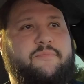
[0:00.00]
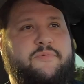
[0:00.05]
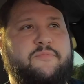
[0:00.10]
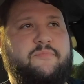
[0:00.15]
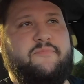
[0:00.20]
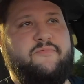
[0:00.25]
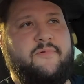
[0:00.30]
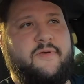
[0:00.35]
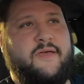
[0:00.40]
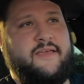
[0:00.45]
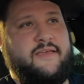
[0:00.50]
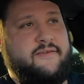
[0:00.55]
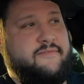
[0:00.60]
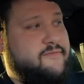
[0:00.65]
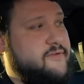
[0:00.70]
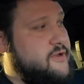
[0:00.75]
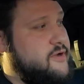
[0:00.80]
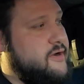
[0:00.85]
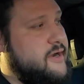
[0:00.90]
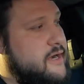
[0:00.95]
him
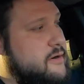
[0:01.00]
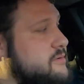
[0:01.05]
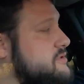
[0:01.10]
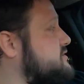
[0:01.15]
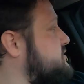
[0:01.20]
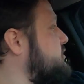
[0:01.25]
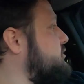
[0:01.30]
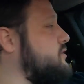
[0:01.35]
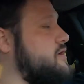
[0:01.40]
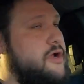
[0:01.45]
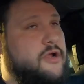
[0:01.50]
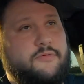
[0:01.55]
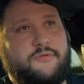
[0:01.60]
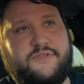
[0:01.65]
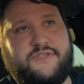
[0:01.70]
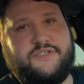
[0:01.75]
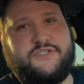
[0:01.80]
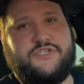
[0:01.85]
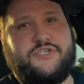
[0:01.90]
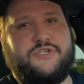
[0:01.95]
figure out what's going on
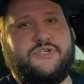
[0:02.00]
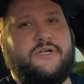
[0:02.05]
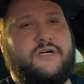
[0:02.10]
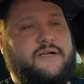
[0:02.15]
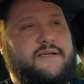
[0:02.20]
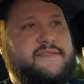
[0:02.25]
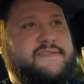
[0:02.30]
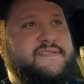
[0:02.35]
with his truck.